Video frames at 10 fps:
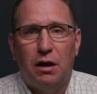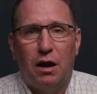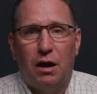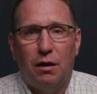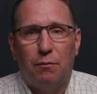
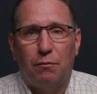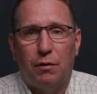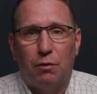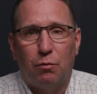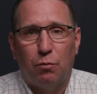Um,
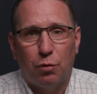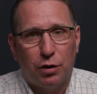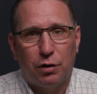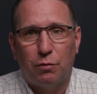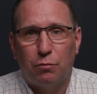and we're
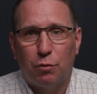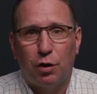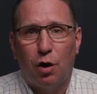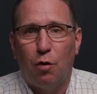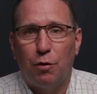going to, we're
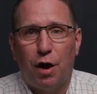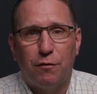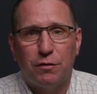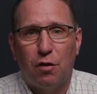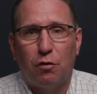going to hold
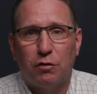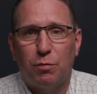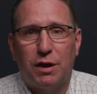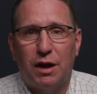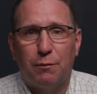off as long as
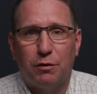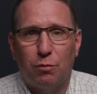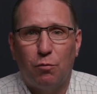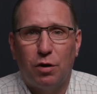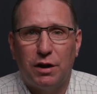we can because
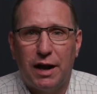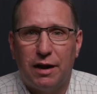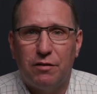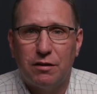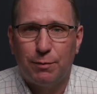we want you to
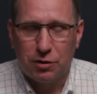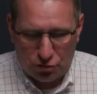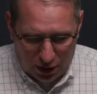have that special